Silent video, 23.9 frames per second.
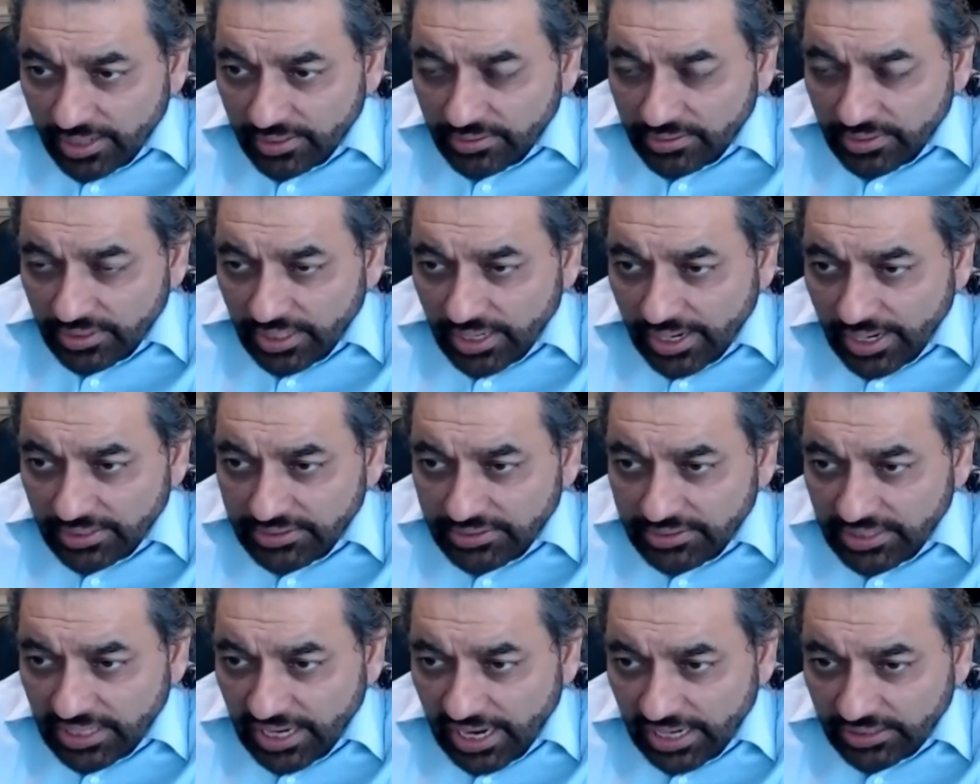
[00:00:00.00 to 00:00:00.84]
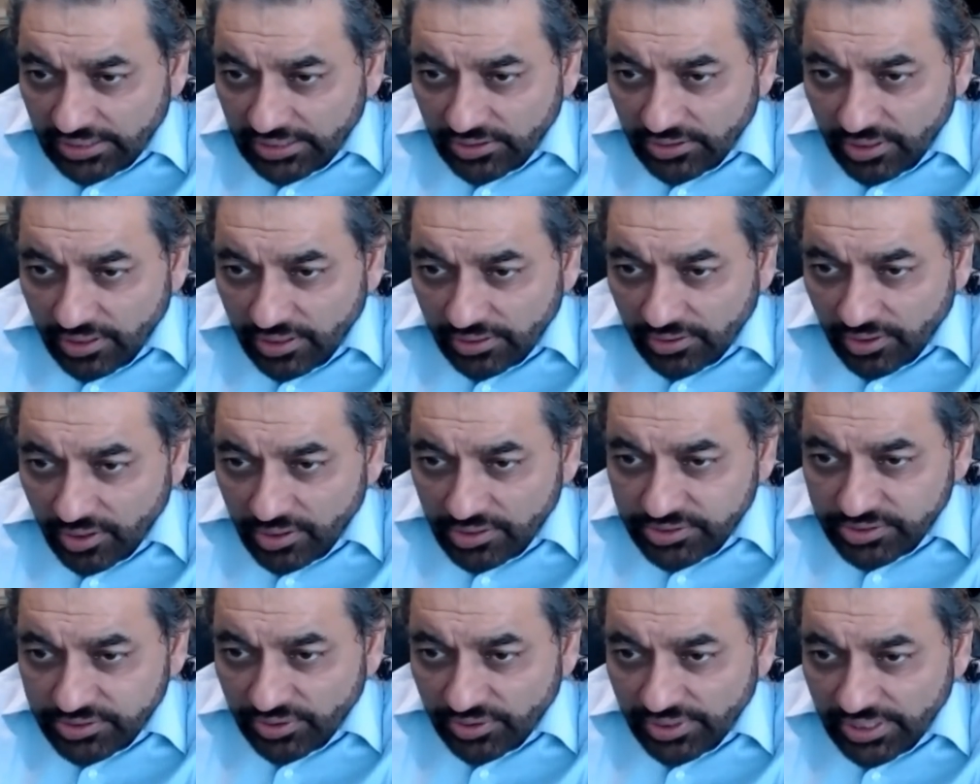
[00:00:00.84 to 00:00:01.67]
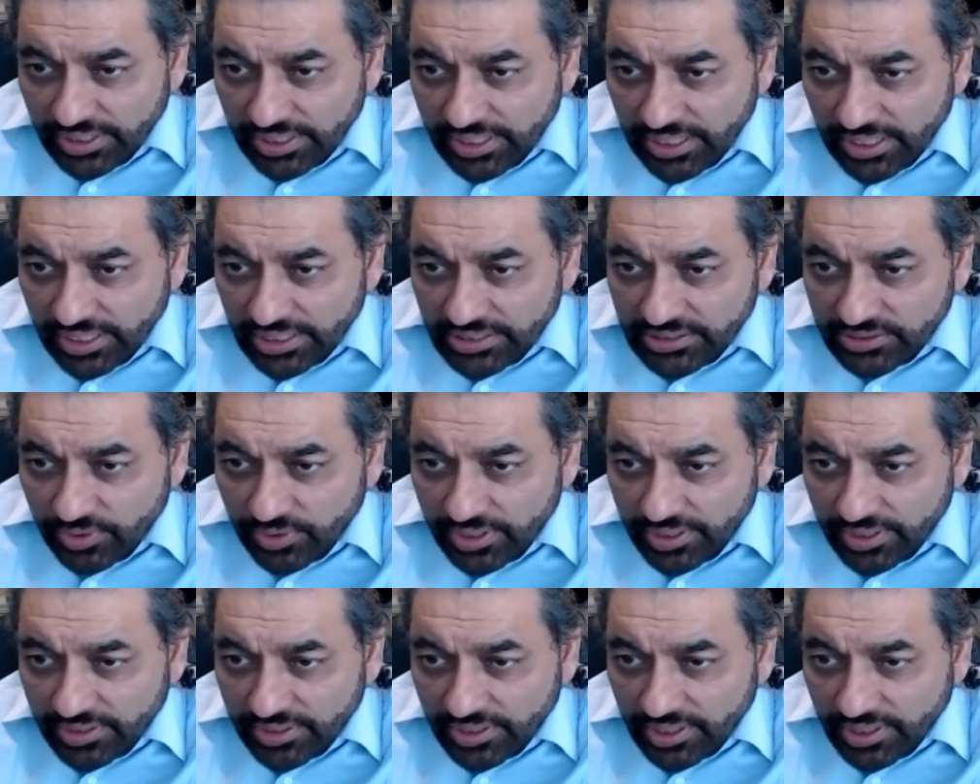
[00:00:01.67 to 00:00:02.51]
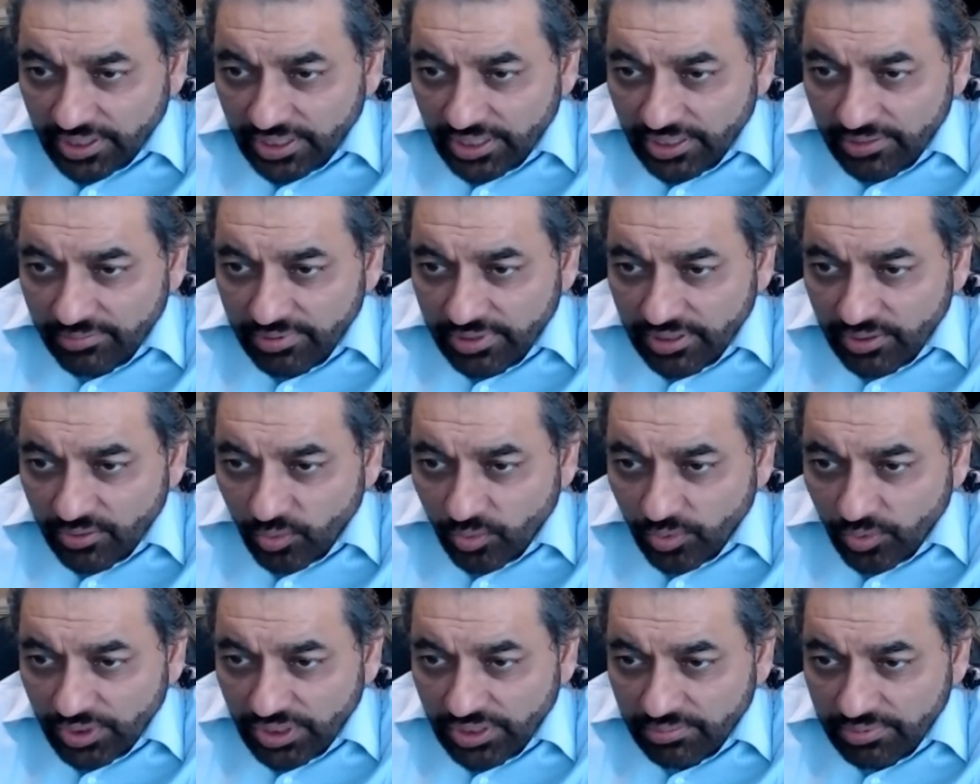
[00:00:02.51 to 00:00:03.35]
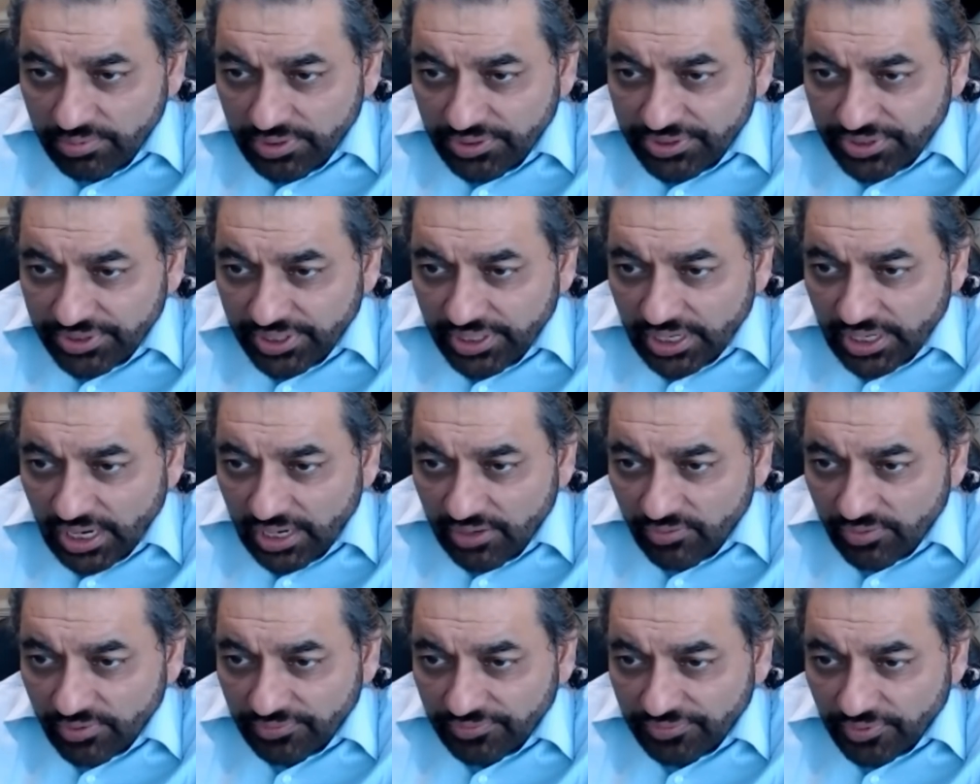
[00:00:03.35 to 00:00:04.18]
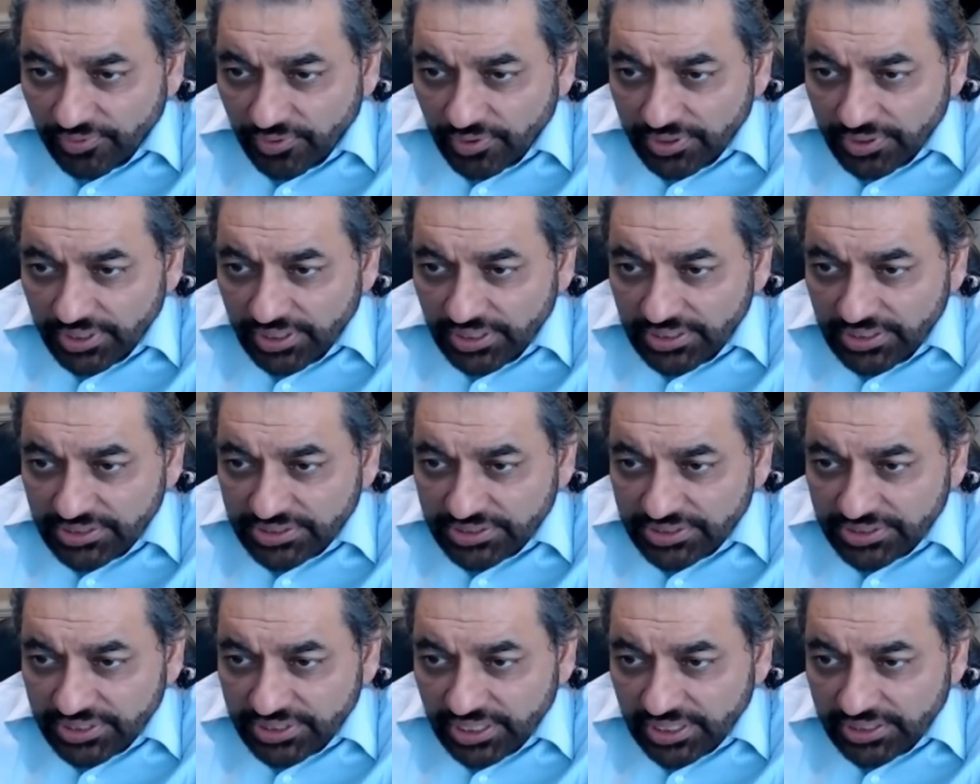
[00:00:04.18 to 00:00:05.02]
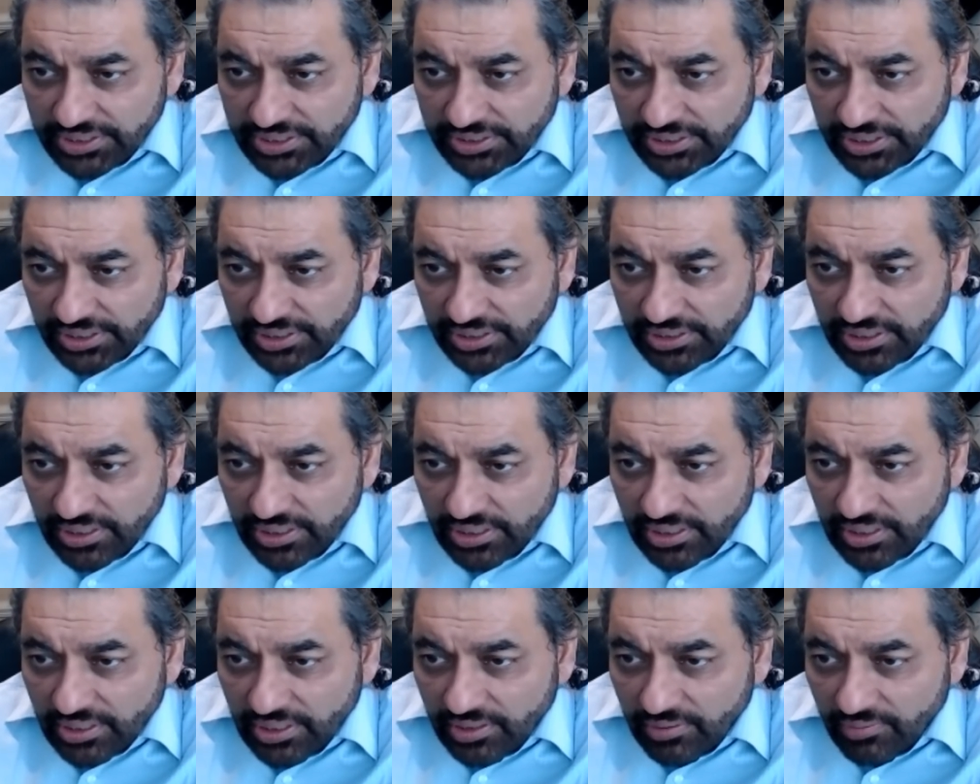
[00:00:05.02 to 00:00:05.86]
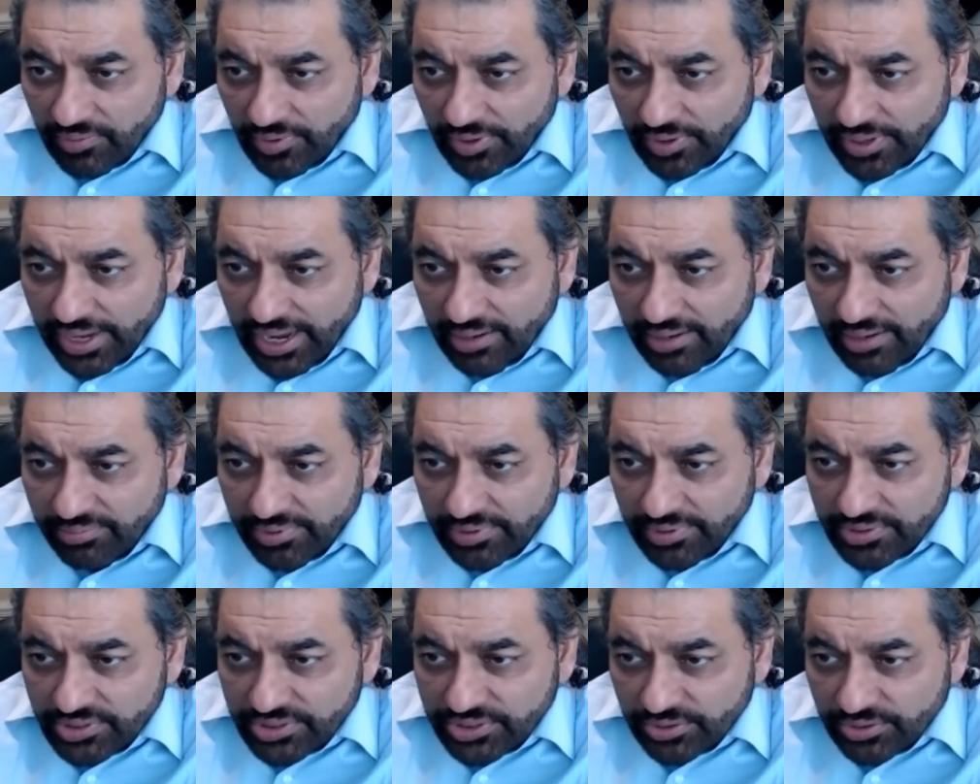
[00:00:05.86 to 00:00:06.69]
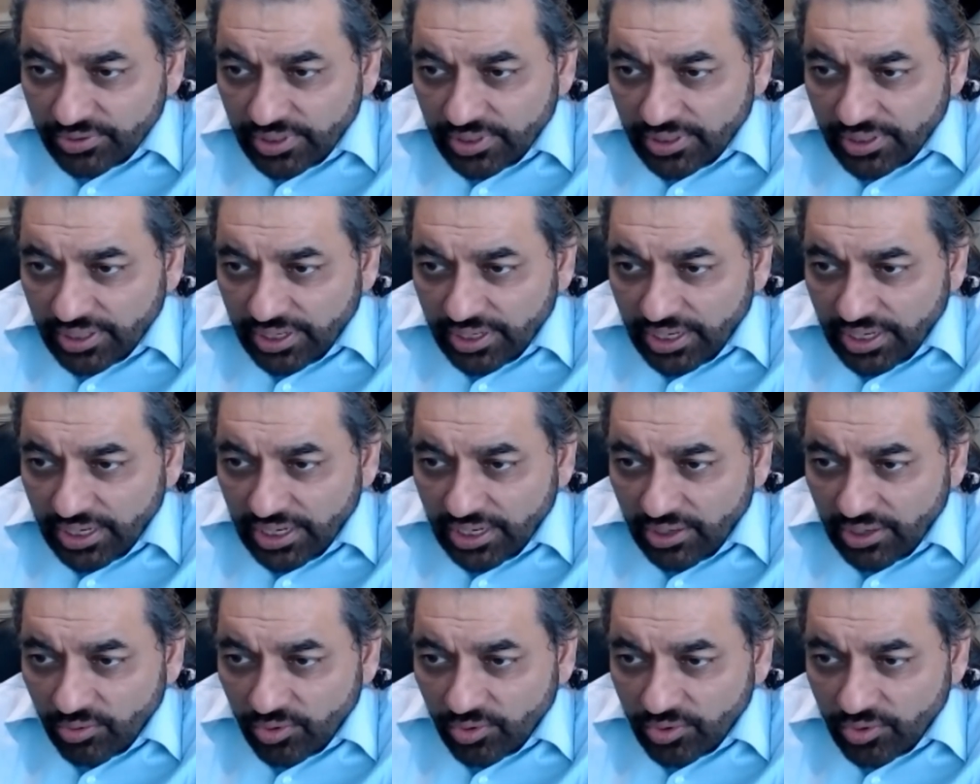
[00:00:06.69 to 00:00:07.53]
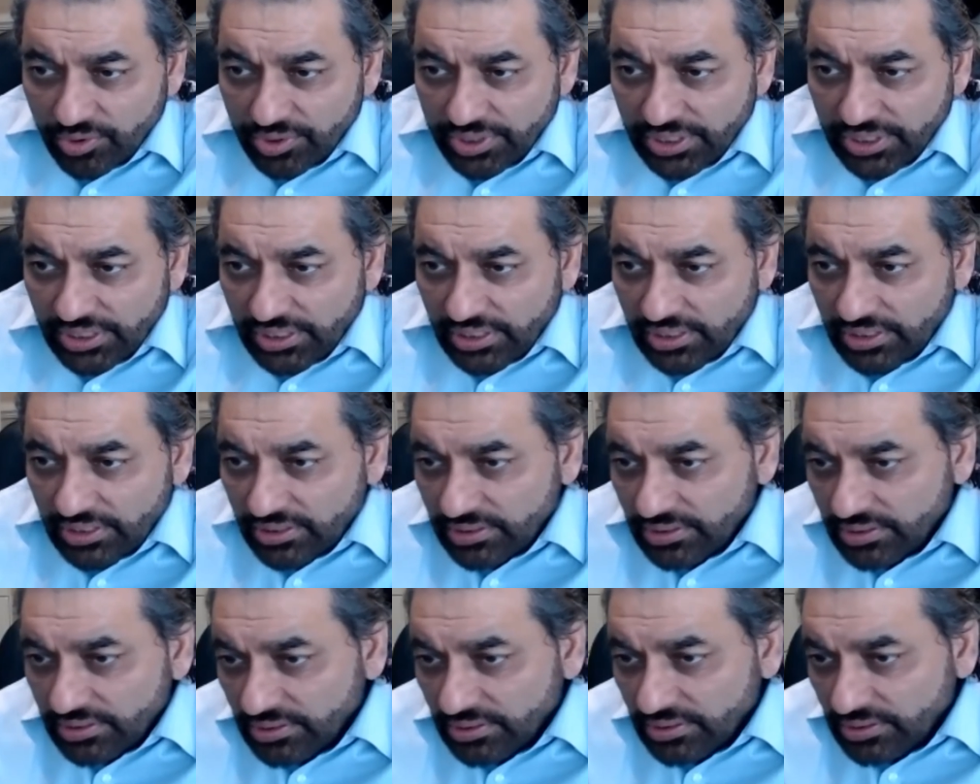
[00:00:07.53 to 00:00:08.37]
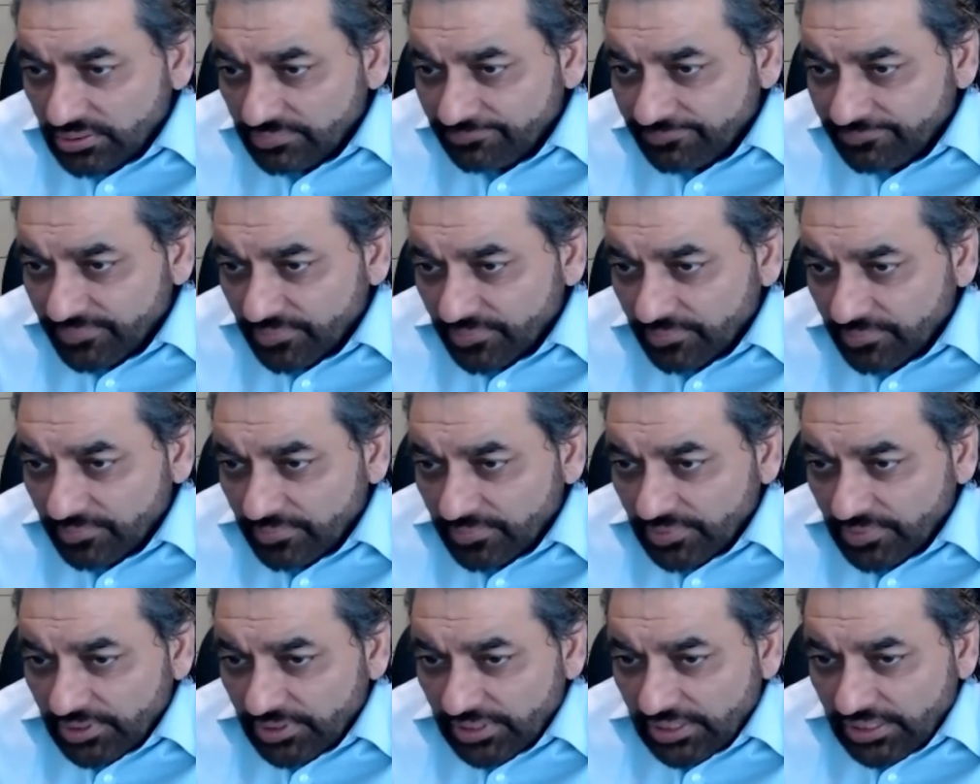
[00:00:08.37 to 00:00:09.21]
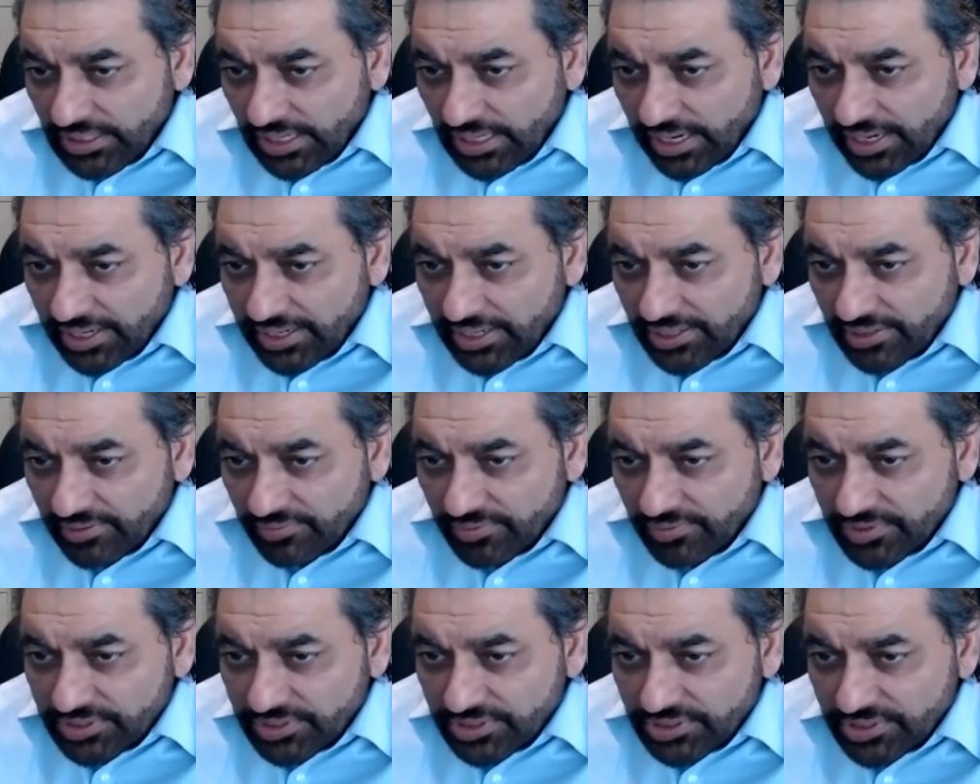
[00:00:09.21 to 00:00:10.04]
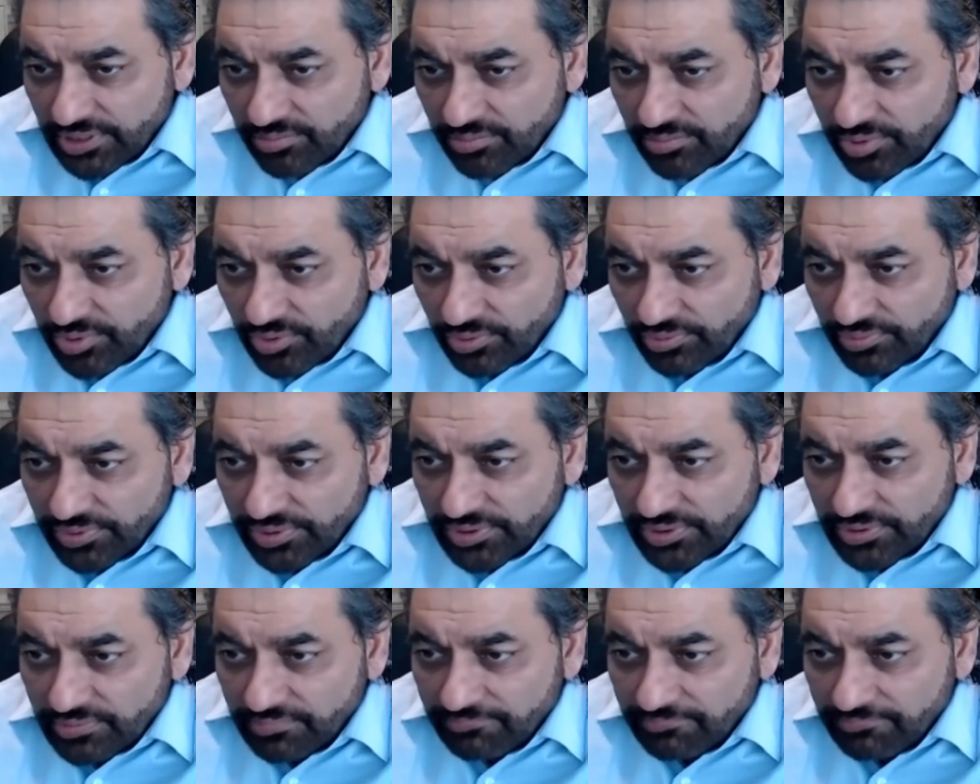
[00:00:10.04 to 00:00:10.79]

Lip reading: he had tagged on, also in a case where the EB3 I-140 is rejected, what happens to her AOD EAD, which is approved?